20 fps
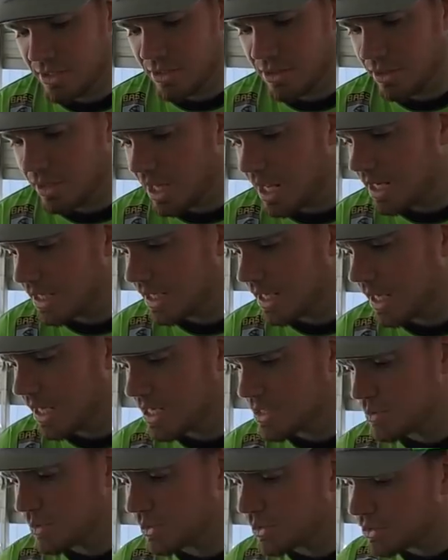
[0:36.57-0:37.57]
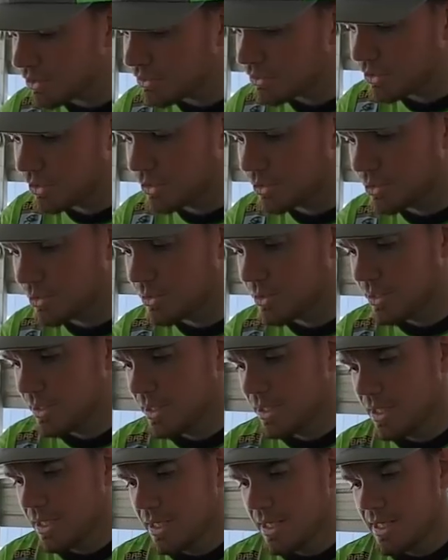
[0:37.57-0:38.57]
You know, a lot of guys, what they'll do
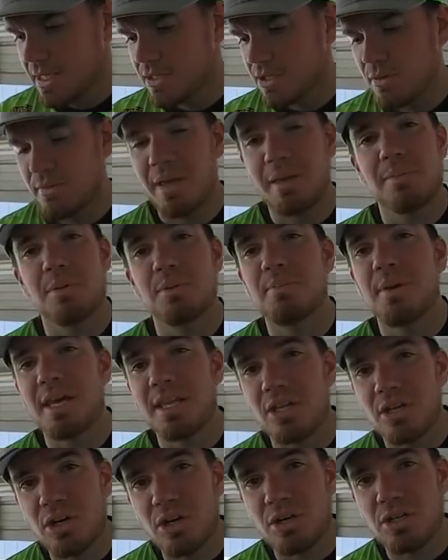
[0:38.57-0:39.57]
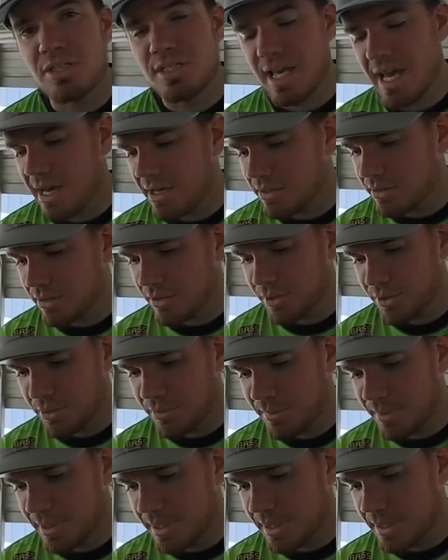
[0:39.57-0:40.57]
is they'll maybe bend the hooks out a little
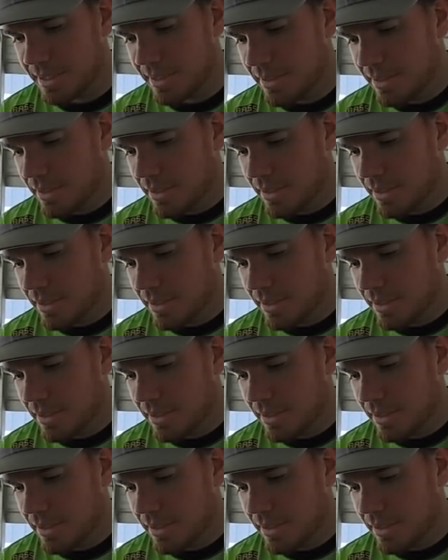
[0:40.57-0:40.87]
bit,